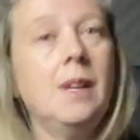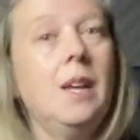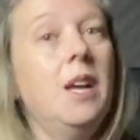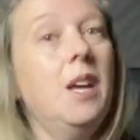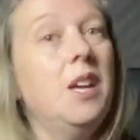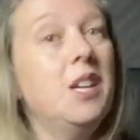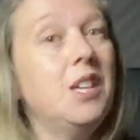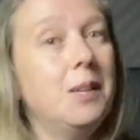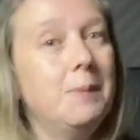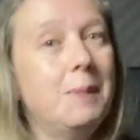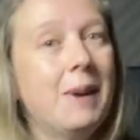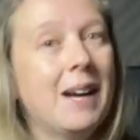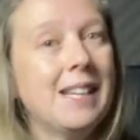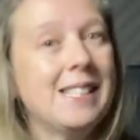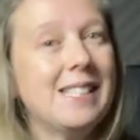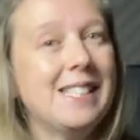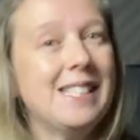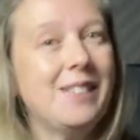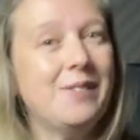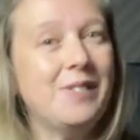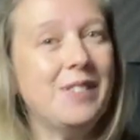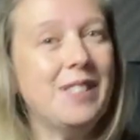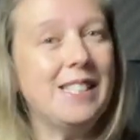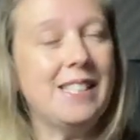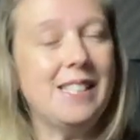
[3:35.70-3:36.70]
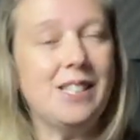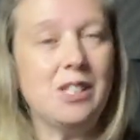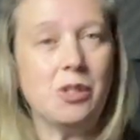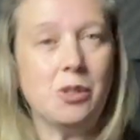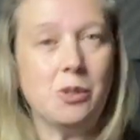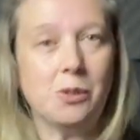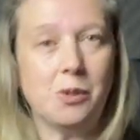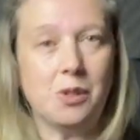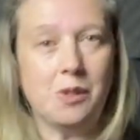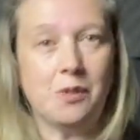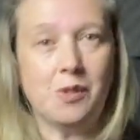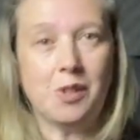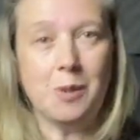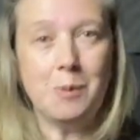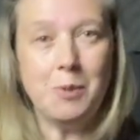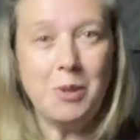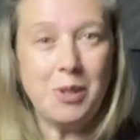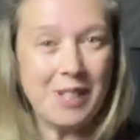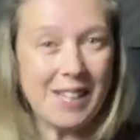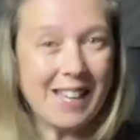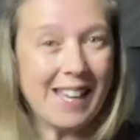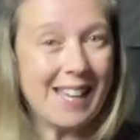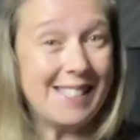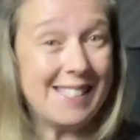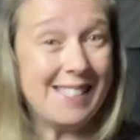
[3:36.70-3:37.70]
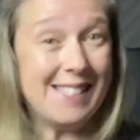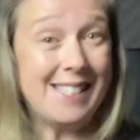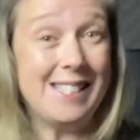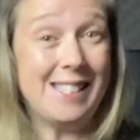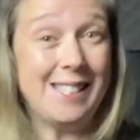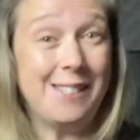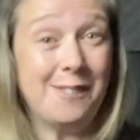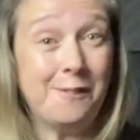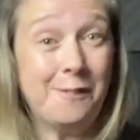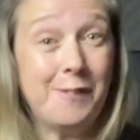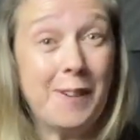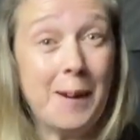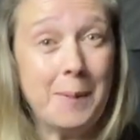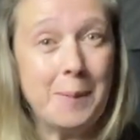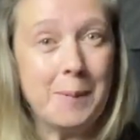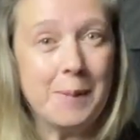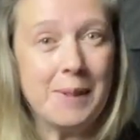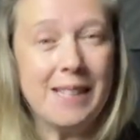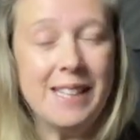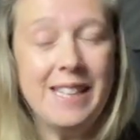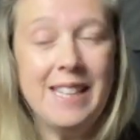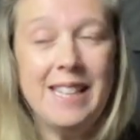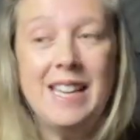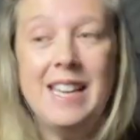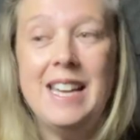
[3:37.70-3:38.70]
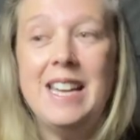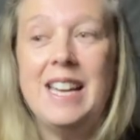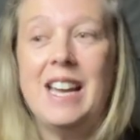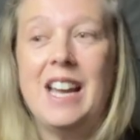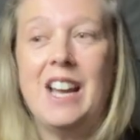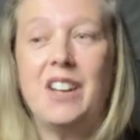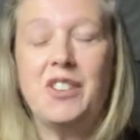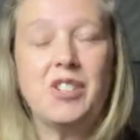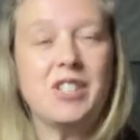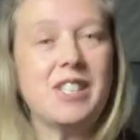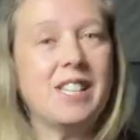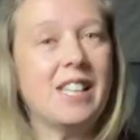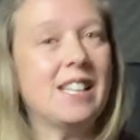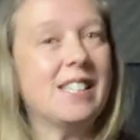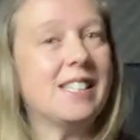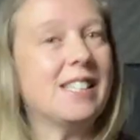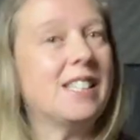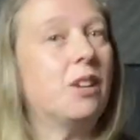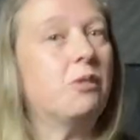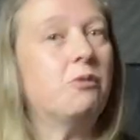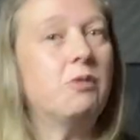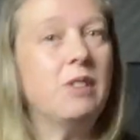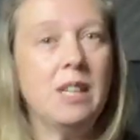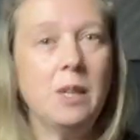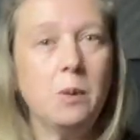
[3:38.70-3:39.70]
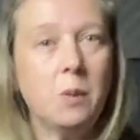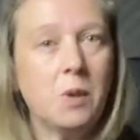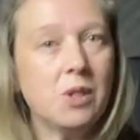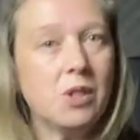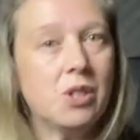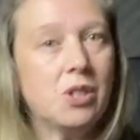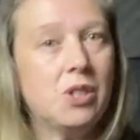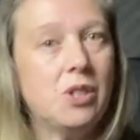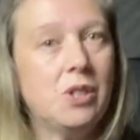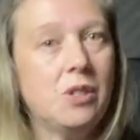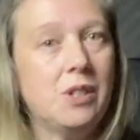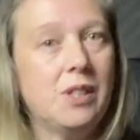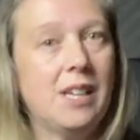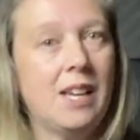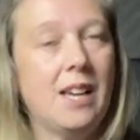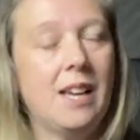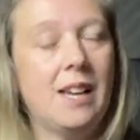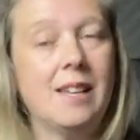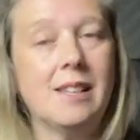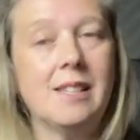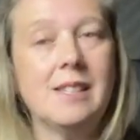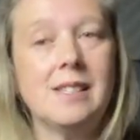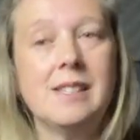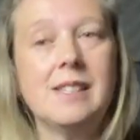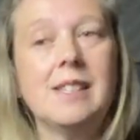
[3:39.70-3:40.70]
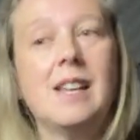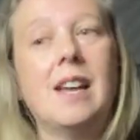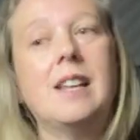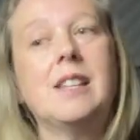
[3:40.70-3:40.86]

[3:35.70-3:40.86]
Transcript: You might even need to sort of communicate it to your family and just say, listen, I really want to do this.